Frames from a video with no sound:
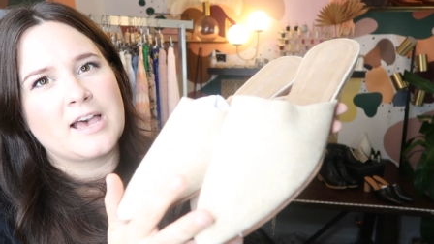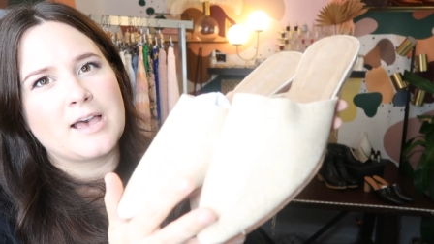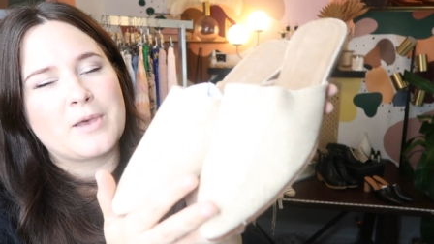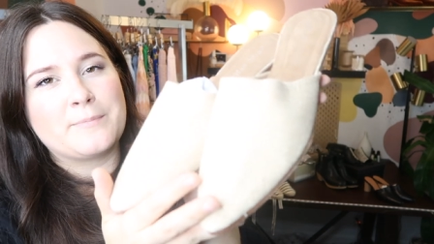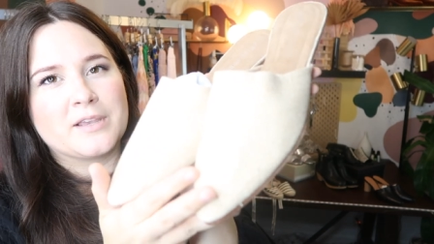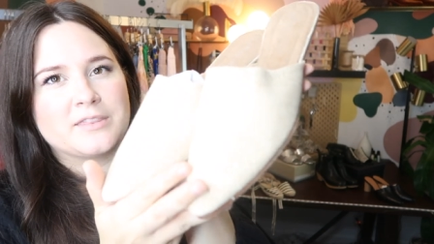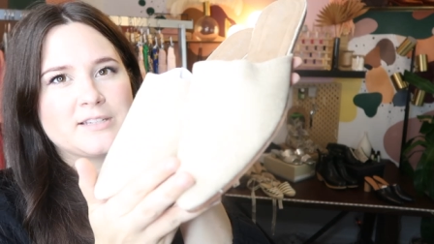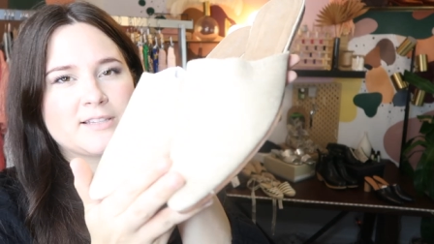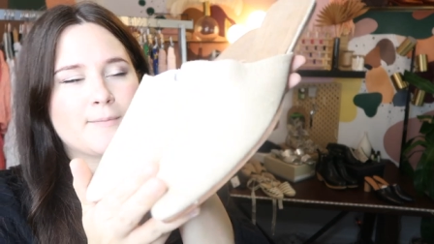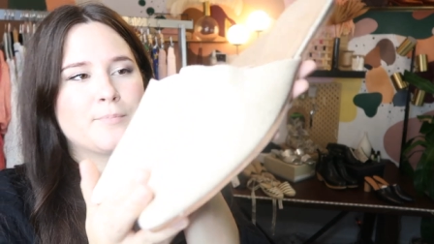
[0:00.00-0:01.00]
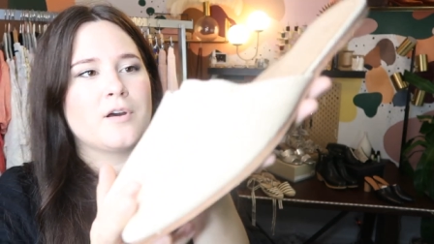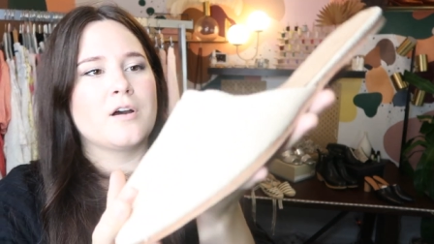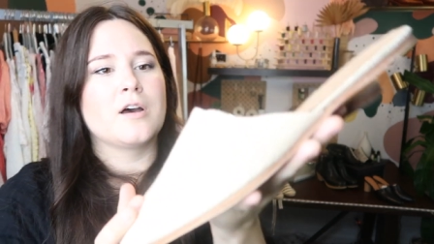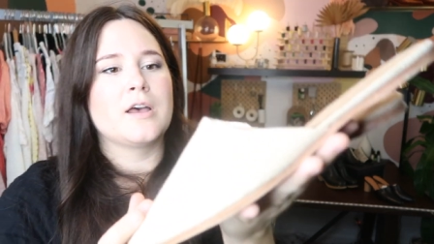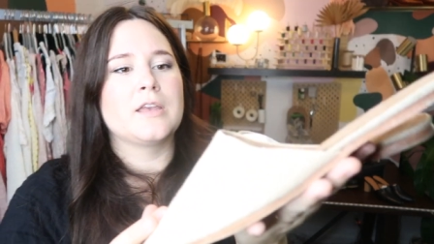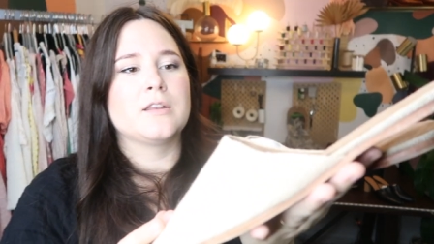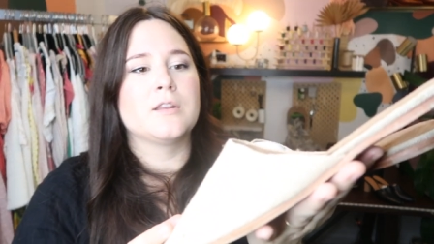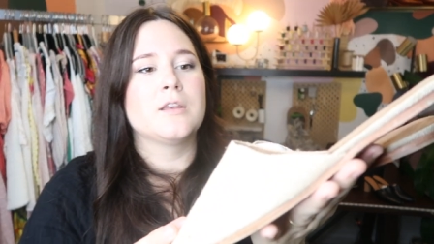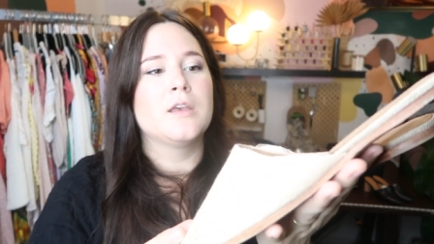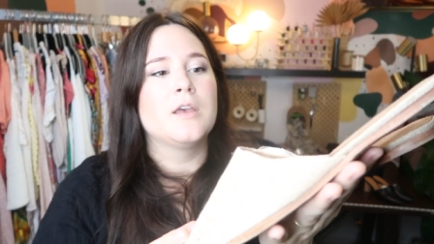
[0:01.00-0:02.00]
Um, I picked these up
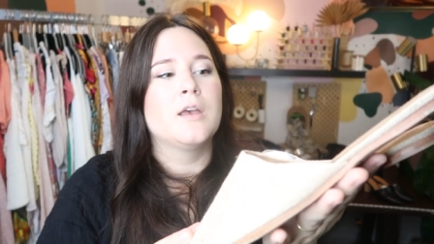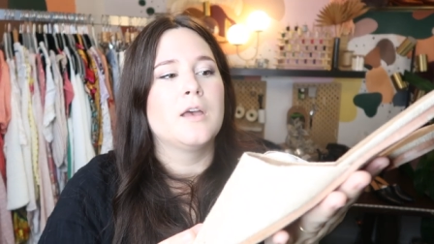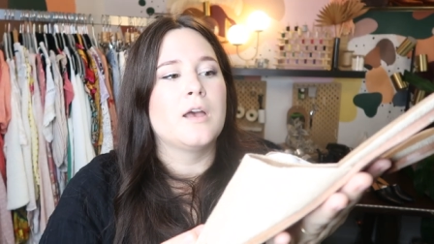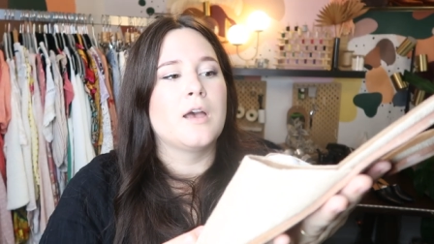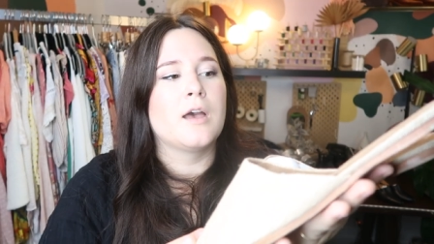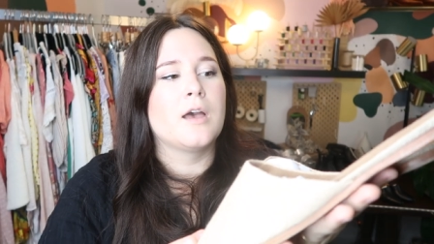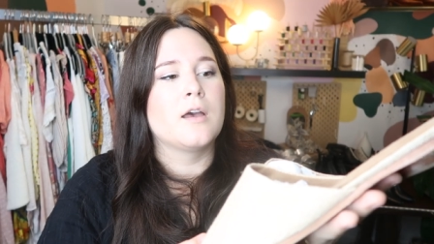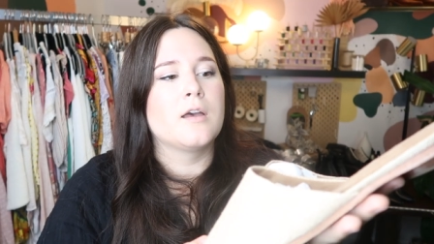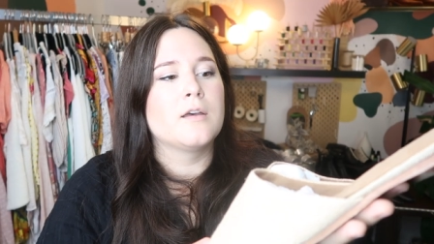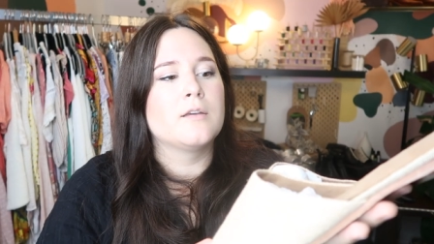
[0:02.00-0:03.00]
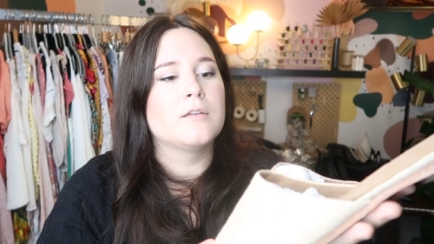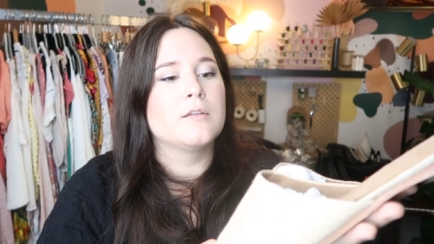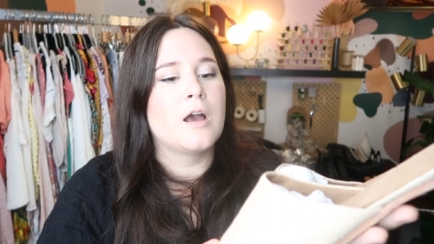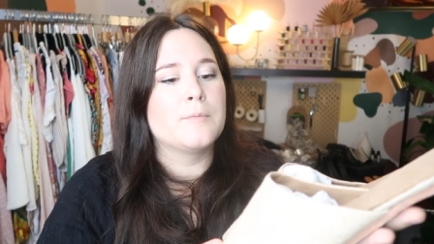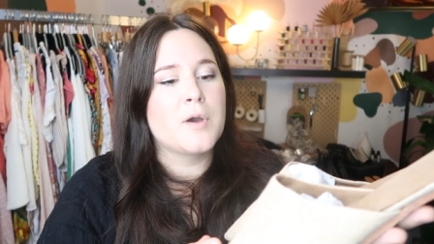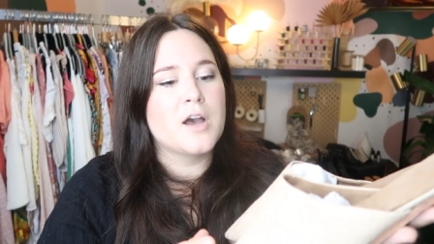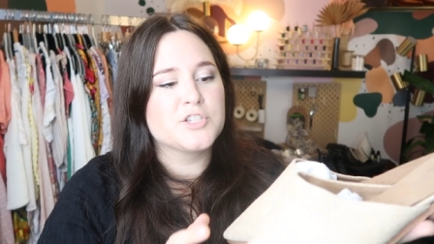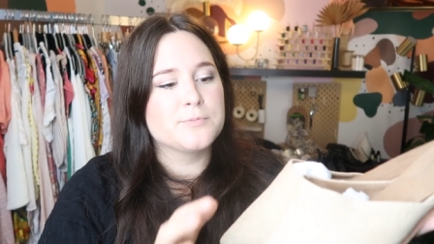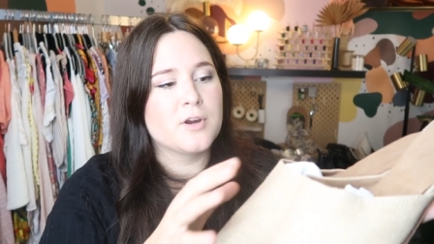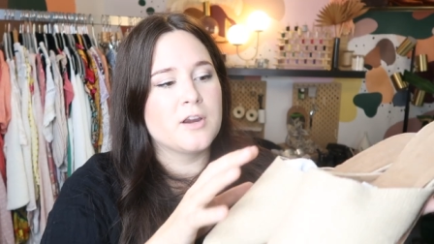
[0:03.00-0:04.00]
on uh, on
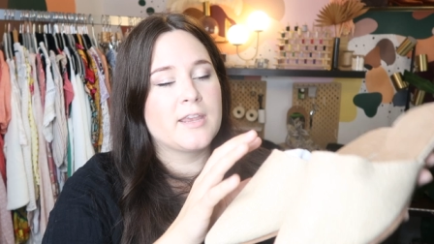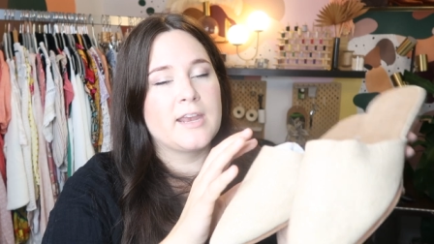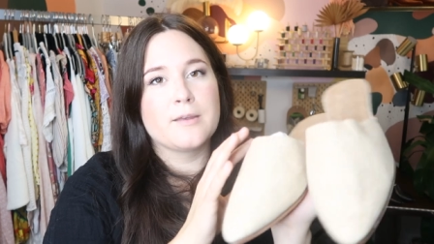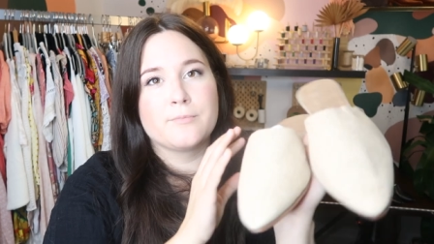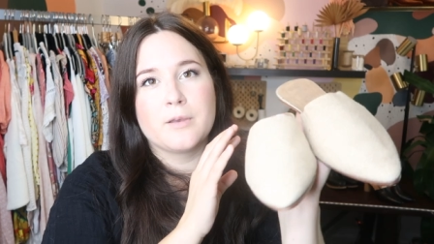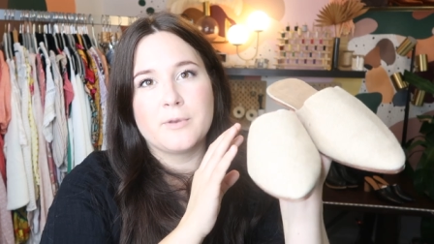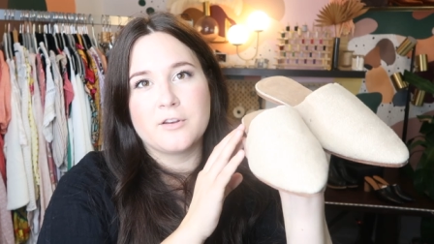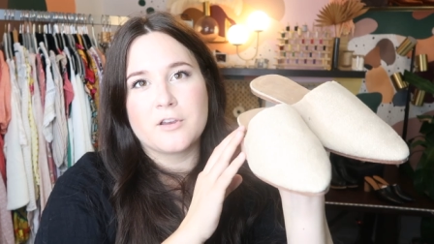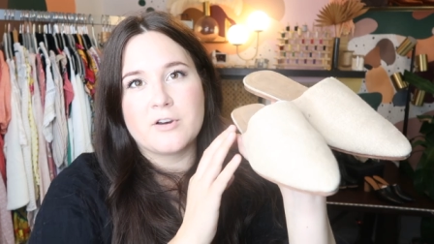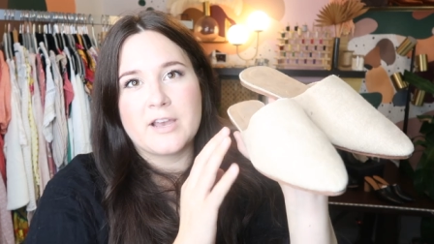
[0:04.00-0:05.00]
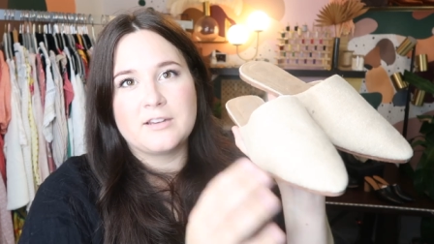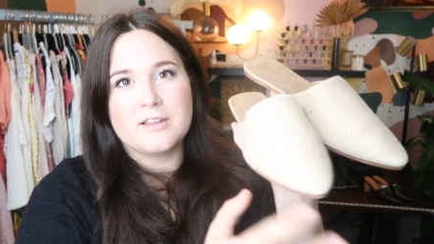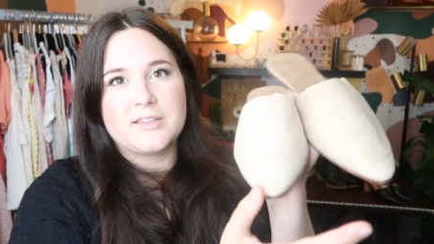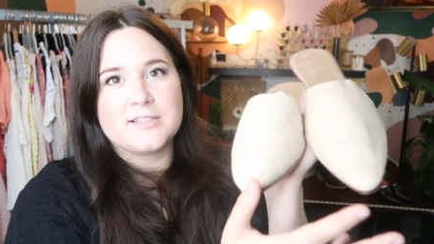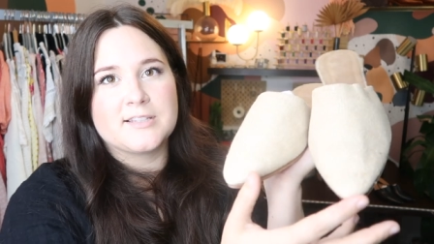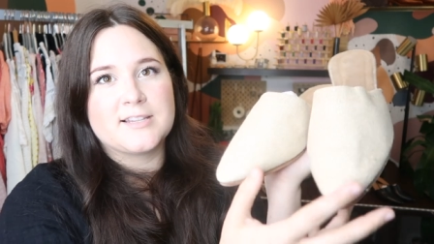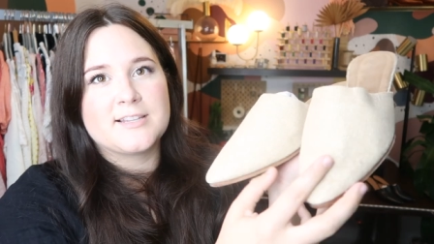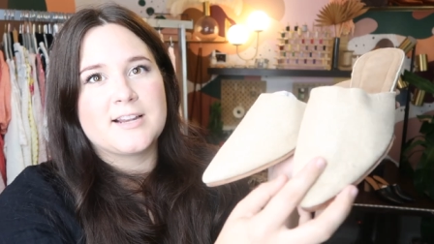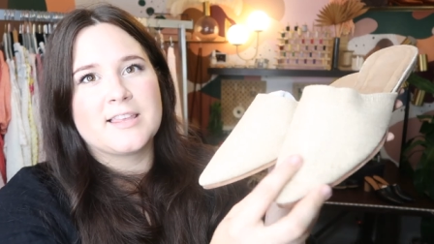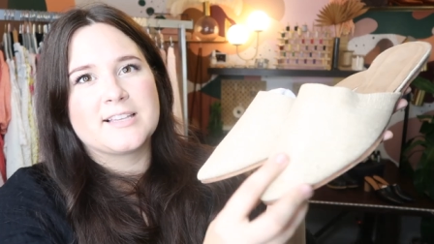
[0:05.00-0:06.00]
Poshmark and I'm probably gonna go ahead and get these
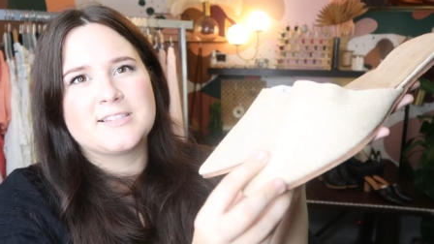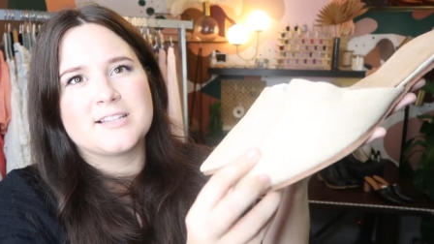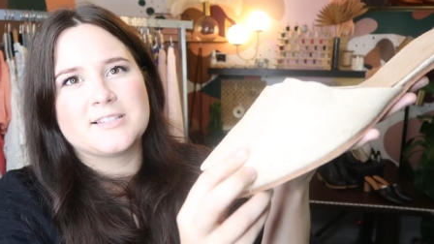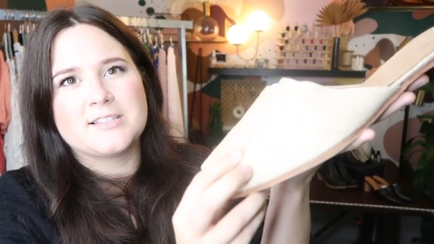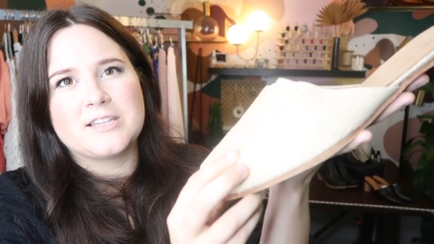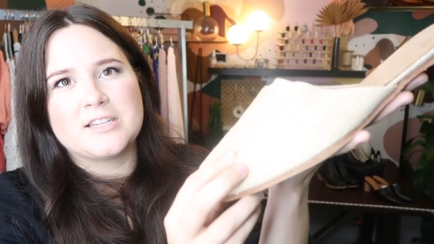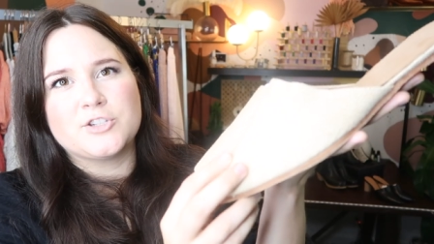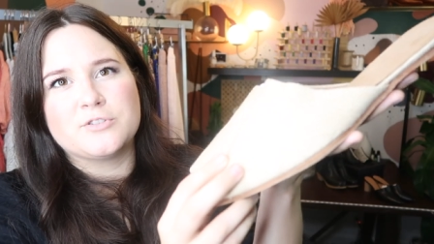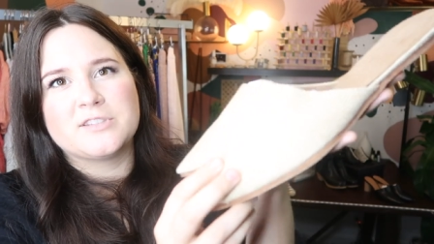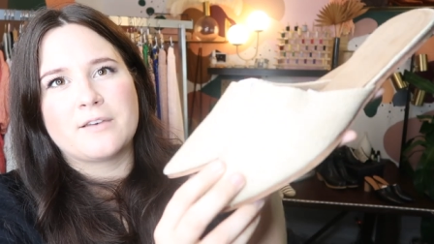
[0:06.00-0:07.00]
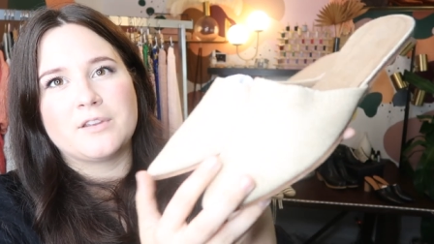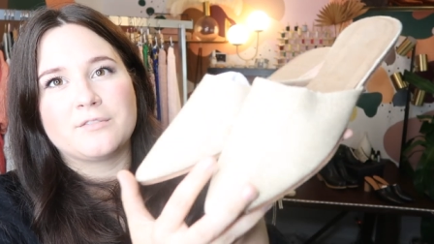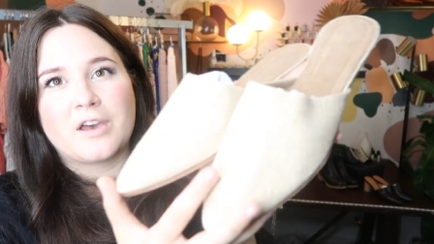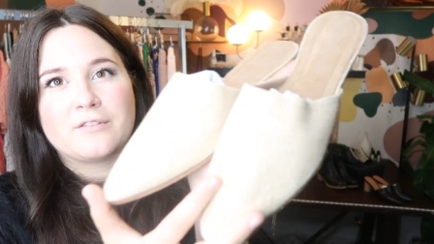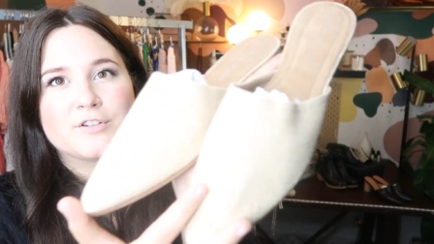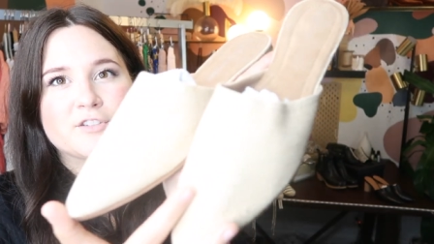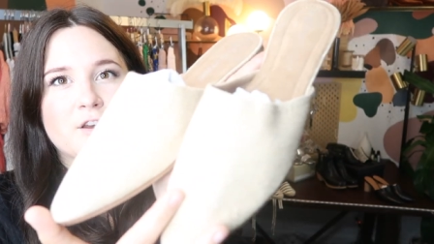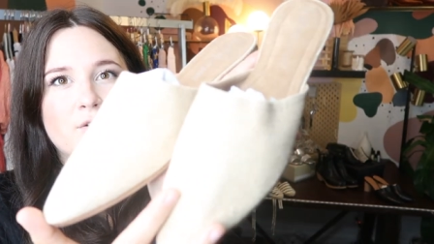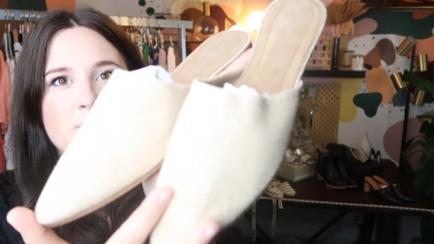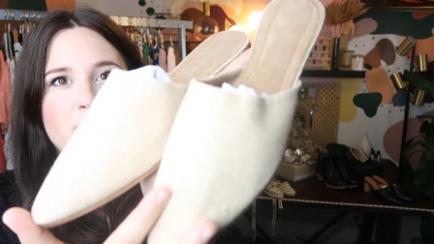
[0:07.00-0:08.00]
listed at like 60 to 75 or
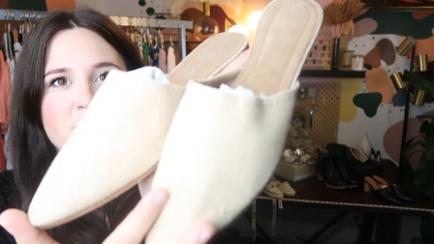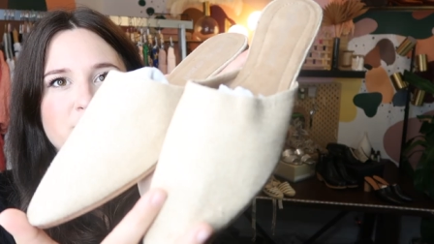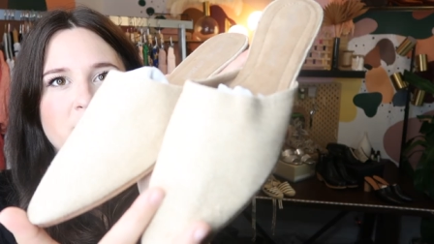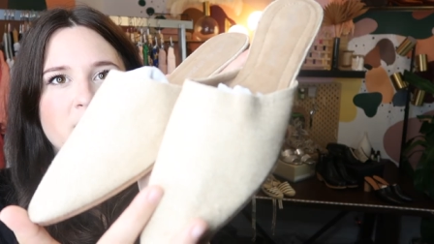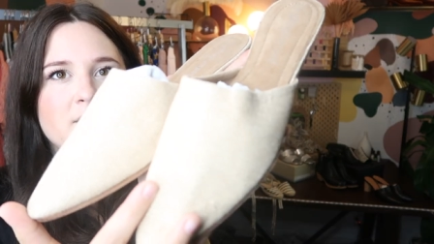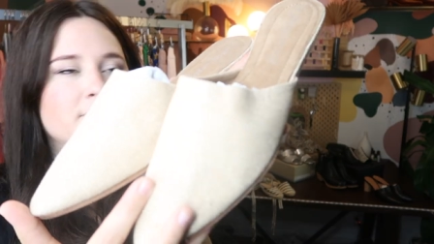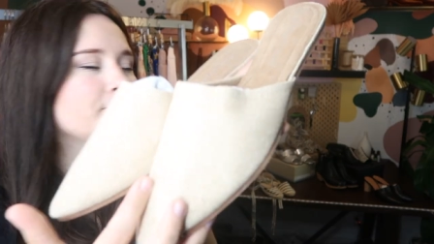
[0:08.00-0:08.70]
so on Poshmark.